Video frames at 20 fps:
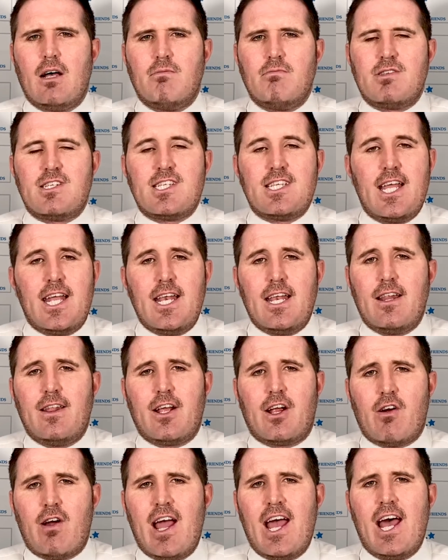seed in the
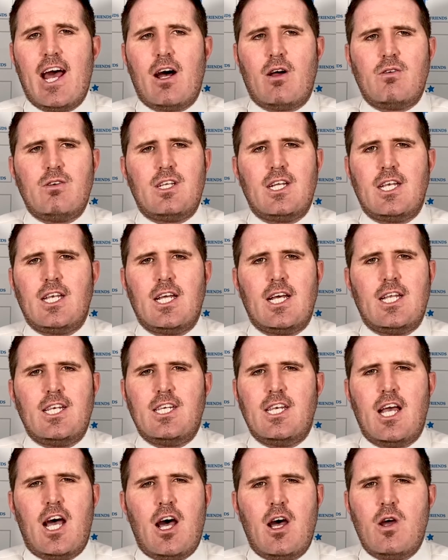ground, and
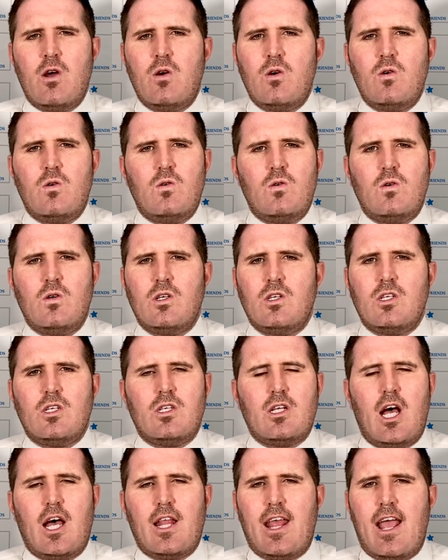no,
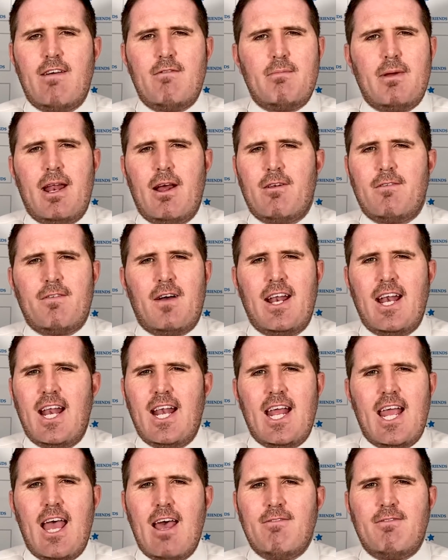they haven't been able to find
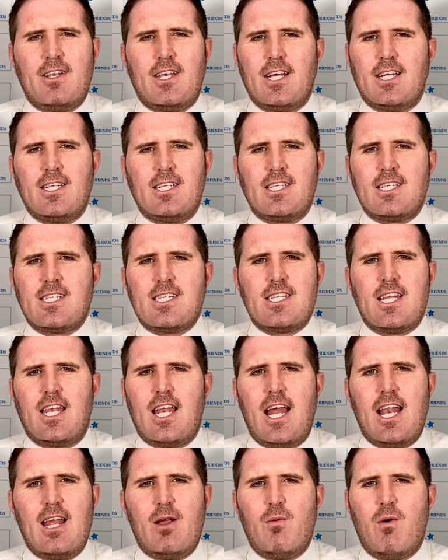any evidence that
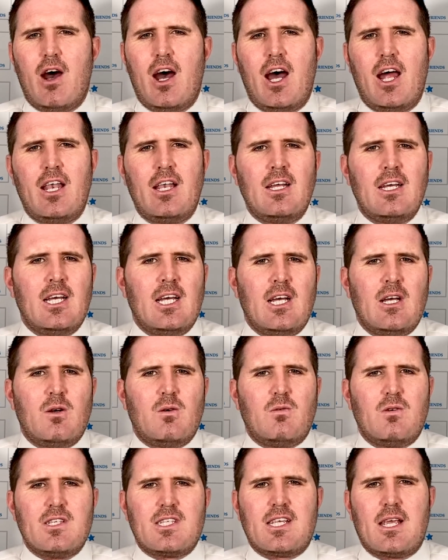anyone
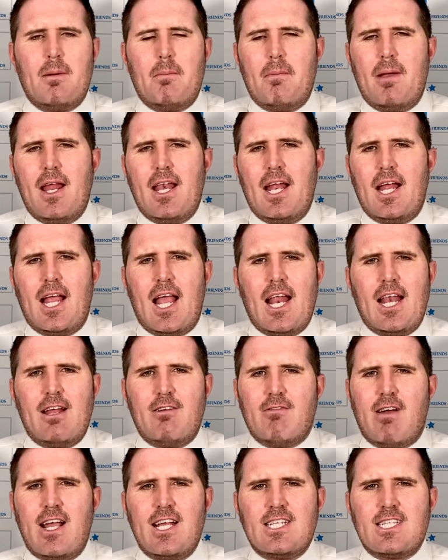was committing any
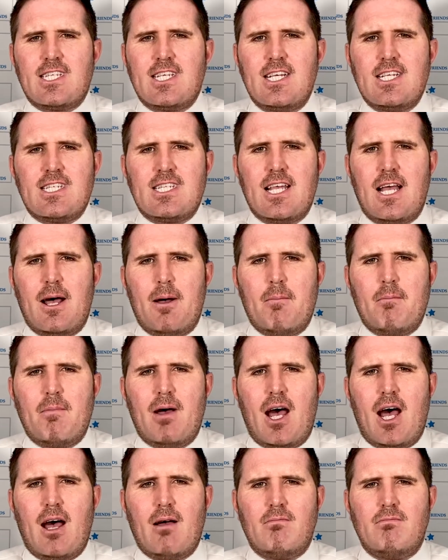
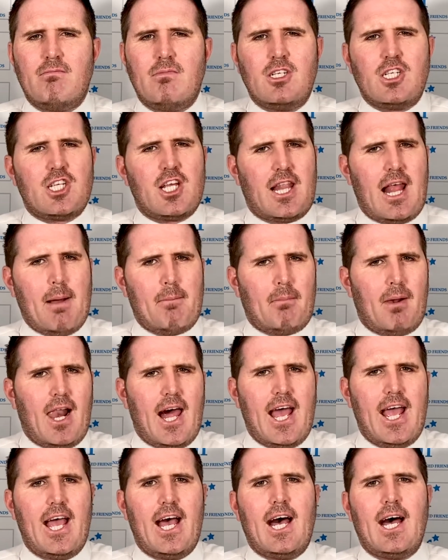racism to that
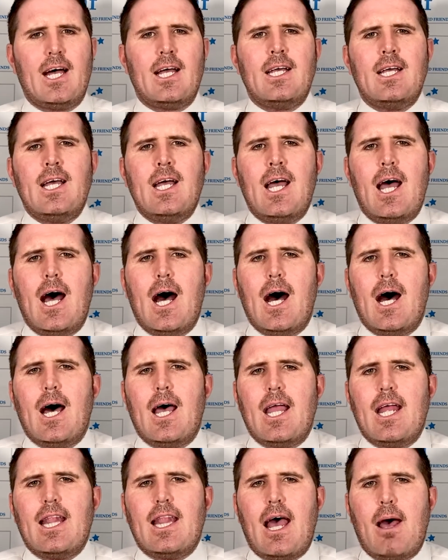player
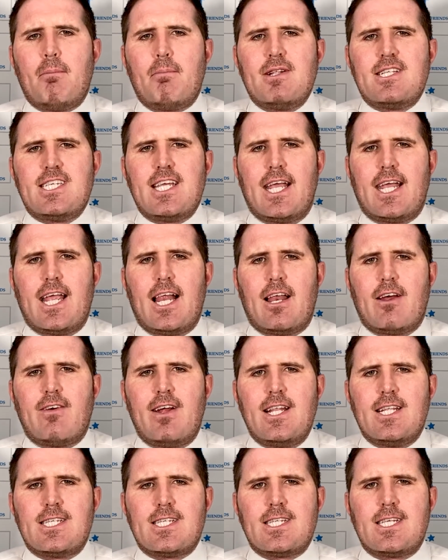in that particular
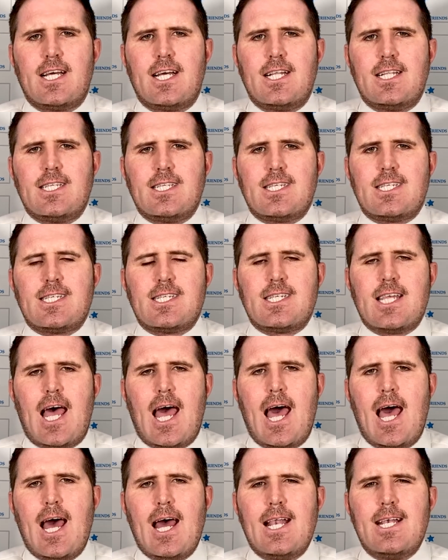instance.
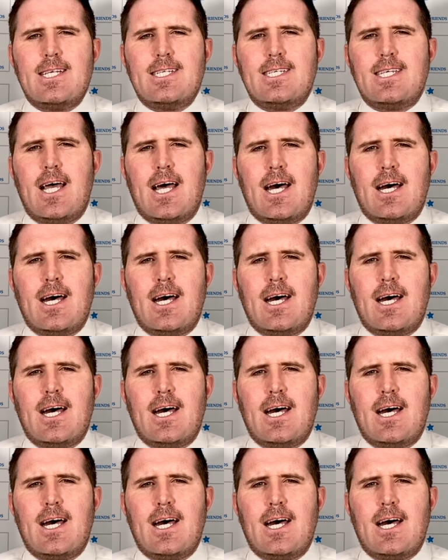And